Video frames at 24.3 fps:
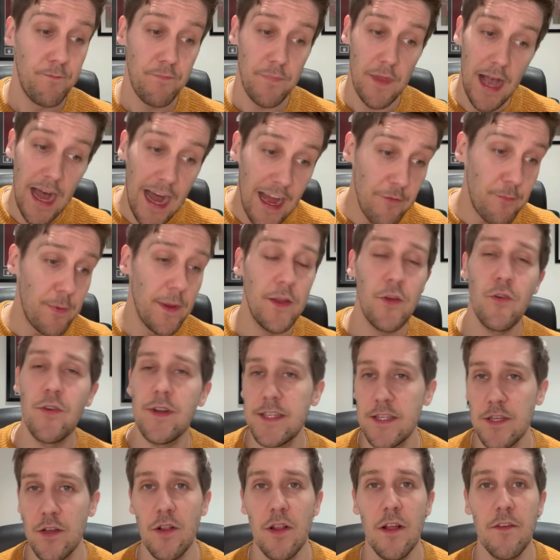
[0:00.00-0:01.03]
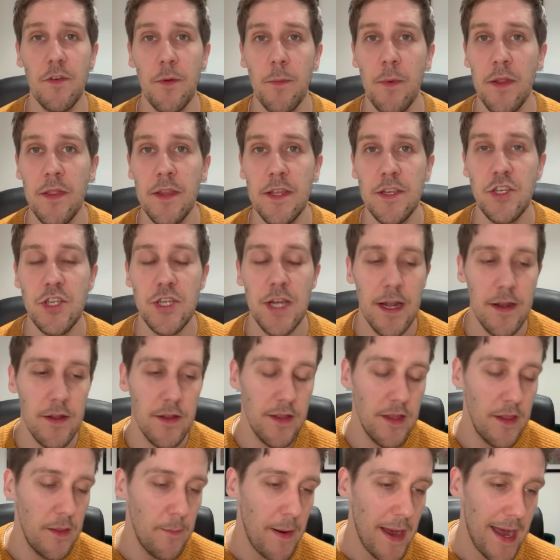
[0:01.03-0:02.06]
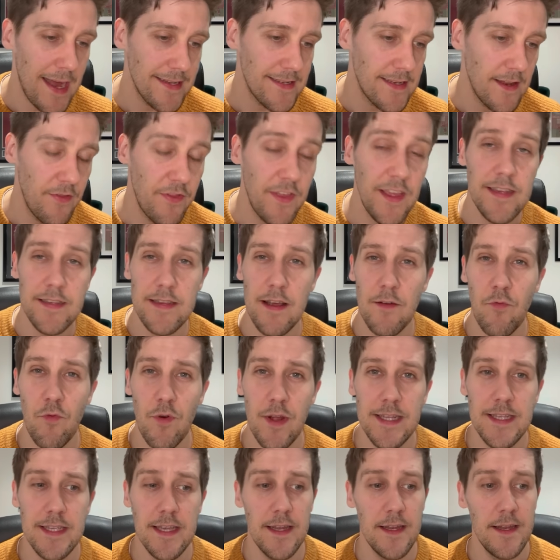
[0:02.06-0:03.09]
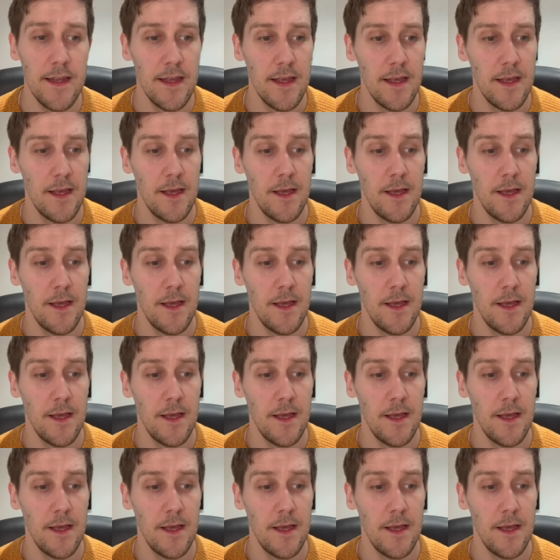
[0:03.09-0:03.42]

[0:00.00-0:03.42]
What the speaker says: I've been critical of him on this channel in the past and things I've written.